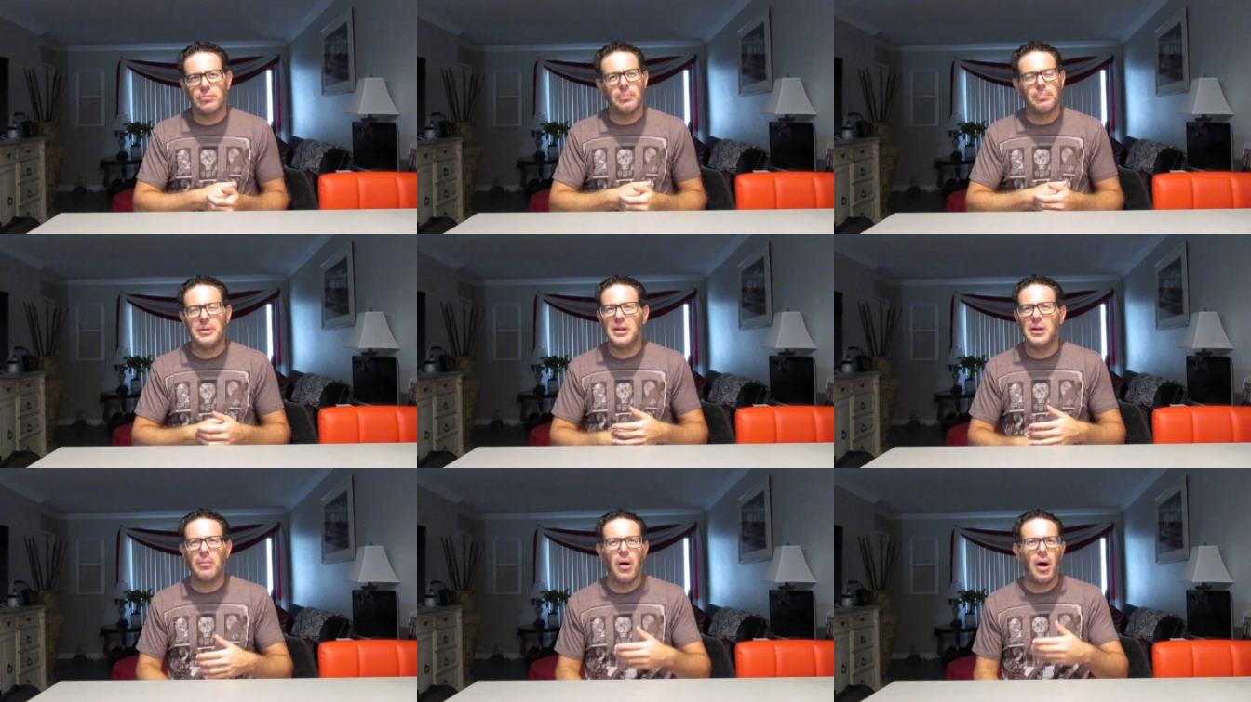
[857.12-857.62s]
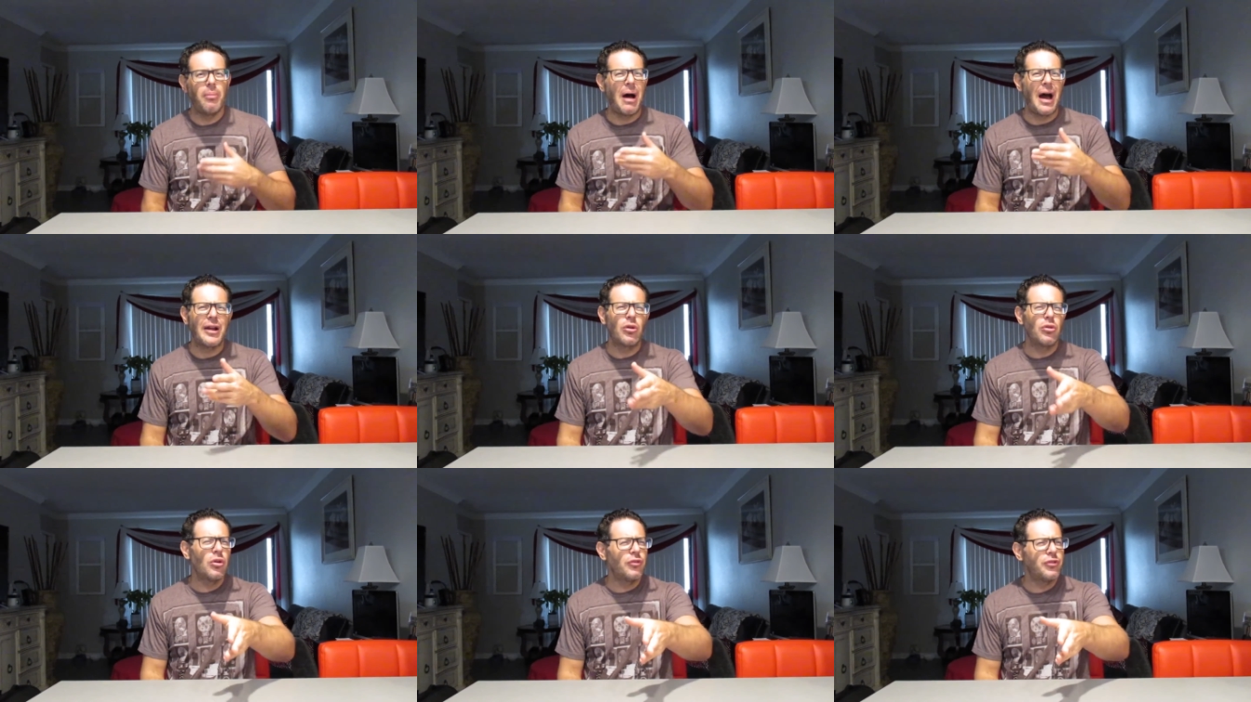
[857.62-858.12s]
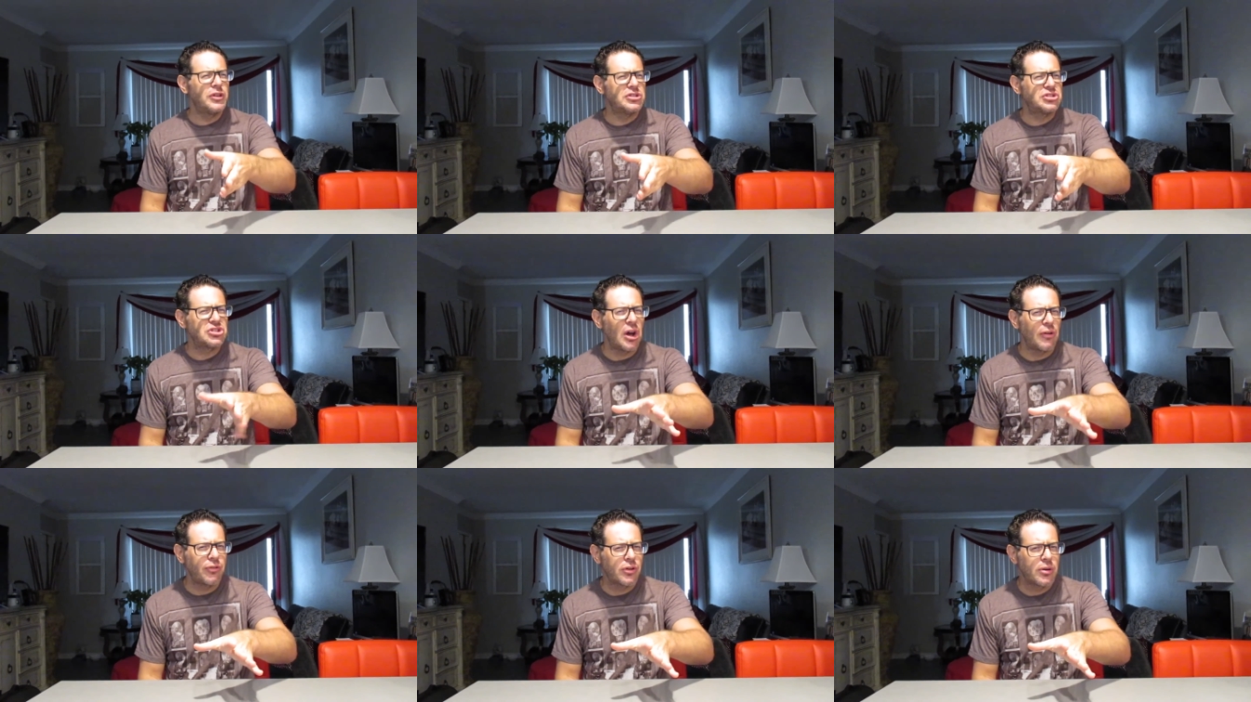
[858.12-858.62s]
beat him up. I don't know if he
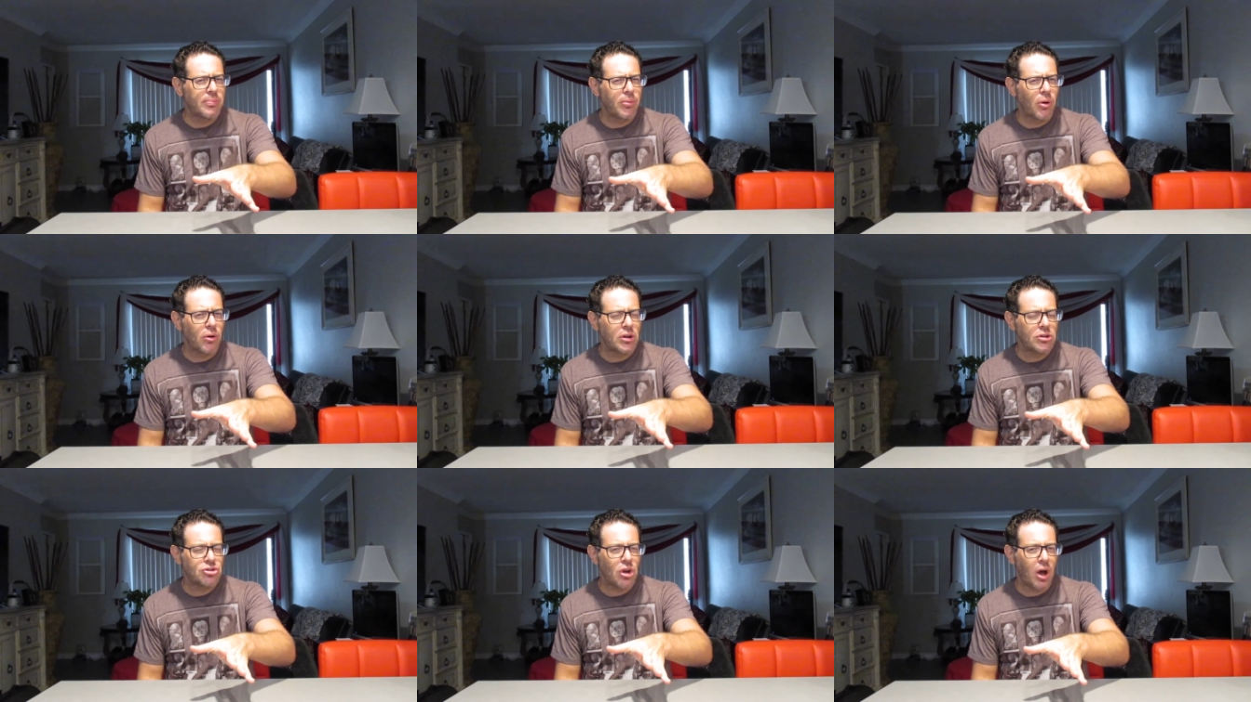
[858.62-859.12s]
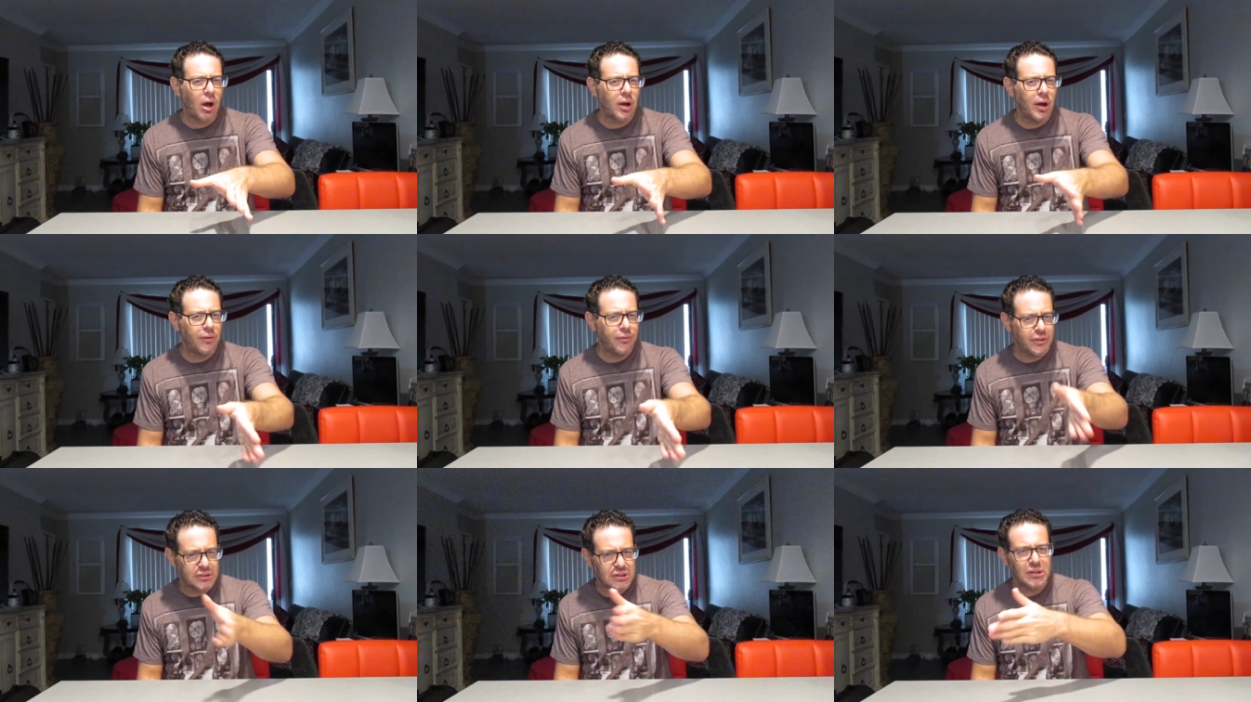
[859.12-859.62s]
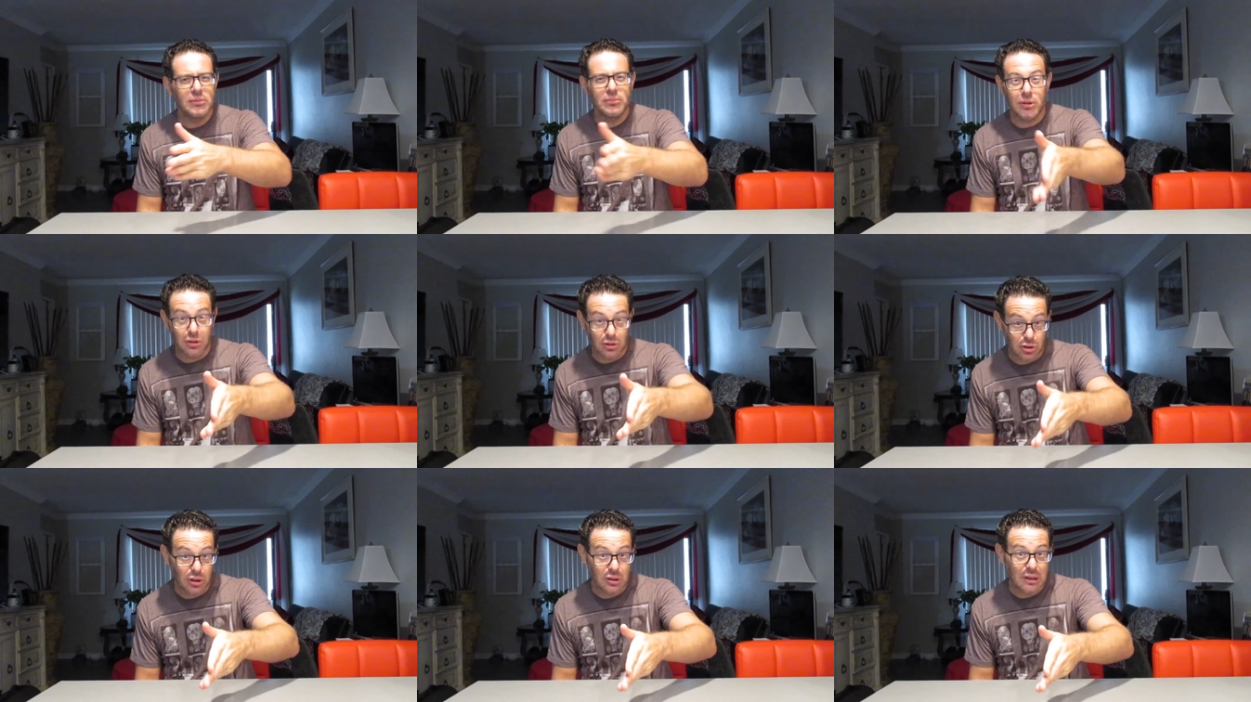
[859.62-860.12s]
suffered a broken jaw, Covington, but
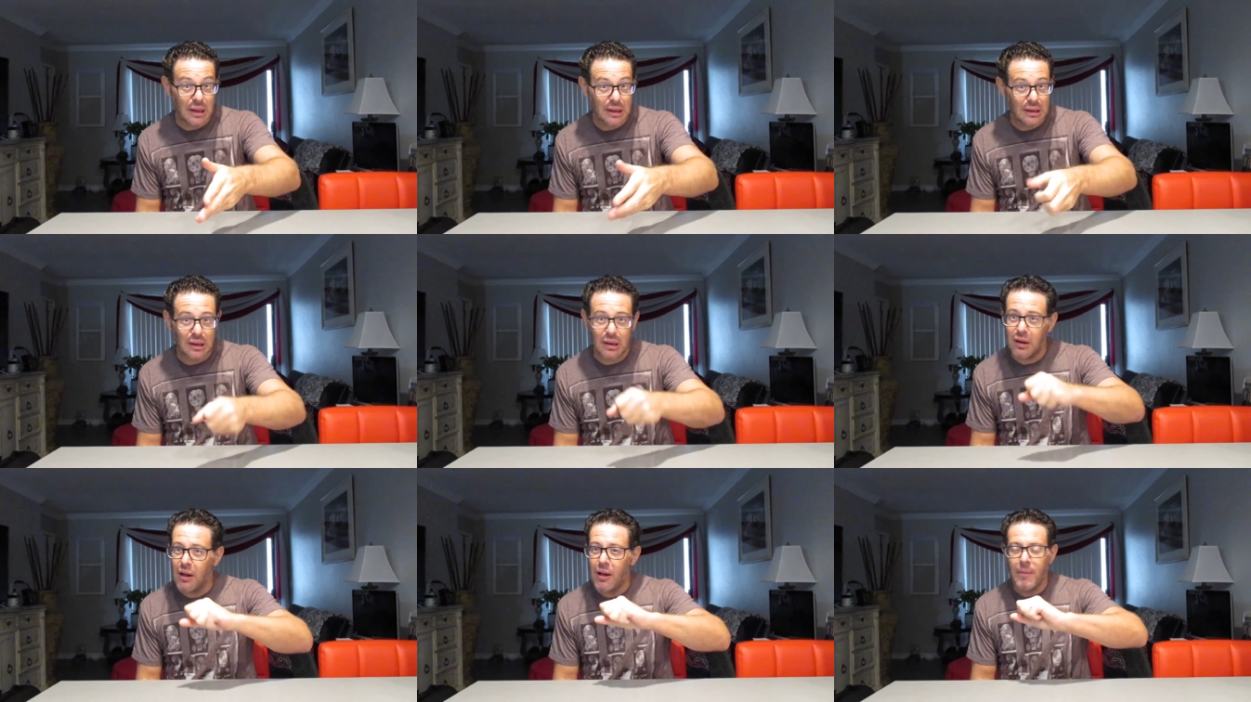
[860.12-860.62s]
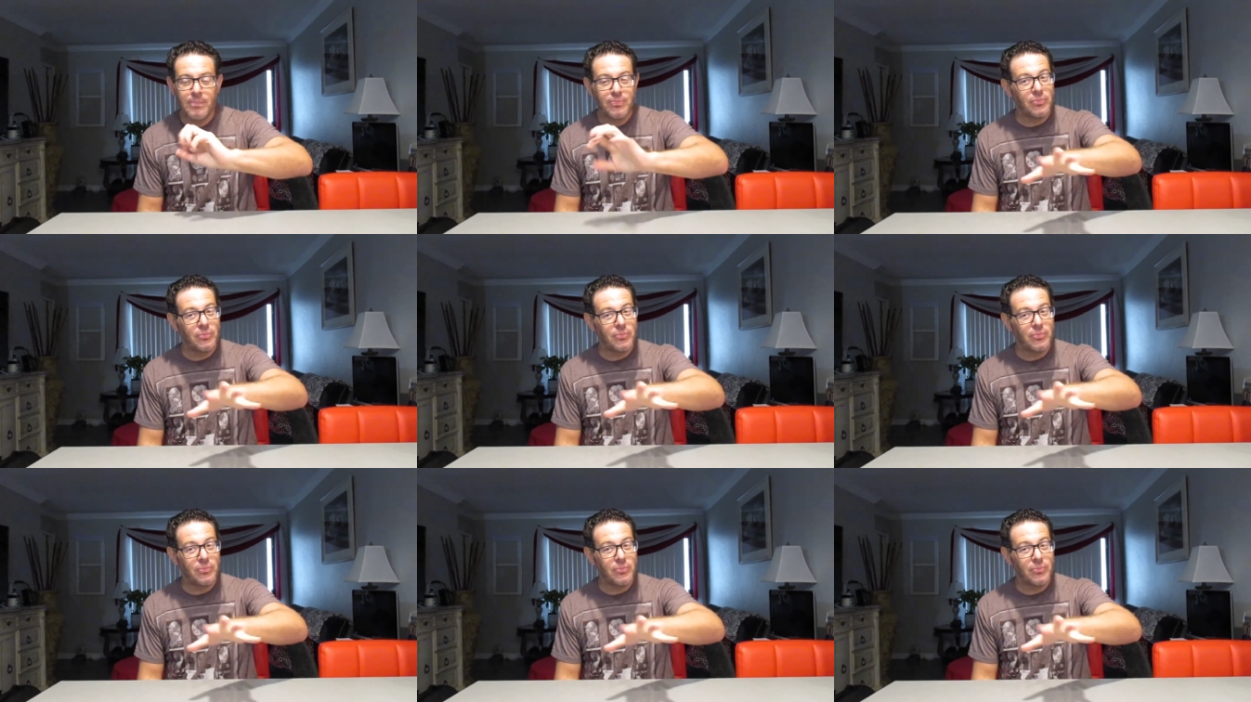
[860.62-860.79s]
it looked like it.